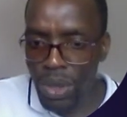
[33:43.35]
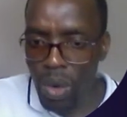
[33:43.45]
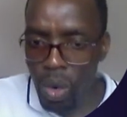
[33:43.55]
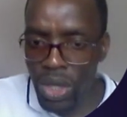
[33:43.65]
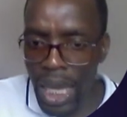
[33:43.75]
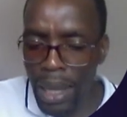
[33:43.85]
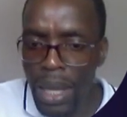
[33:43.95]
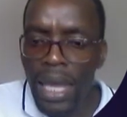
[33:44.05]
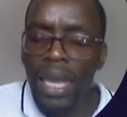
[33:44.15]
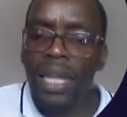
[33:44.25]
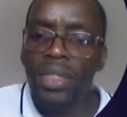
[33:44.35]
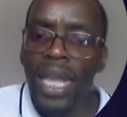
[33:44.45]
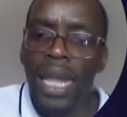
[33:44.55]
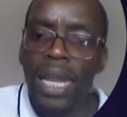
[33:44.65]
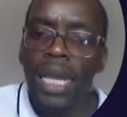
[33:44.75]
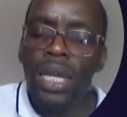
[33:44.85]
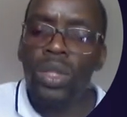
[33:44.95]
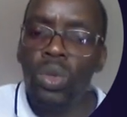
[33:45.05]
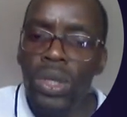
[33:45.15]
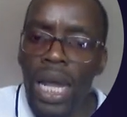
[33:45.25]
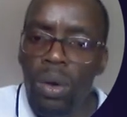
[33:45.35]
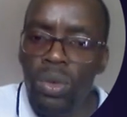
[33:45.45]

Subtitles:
Okay, and then you now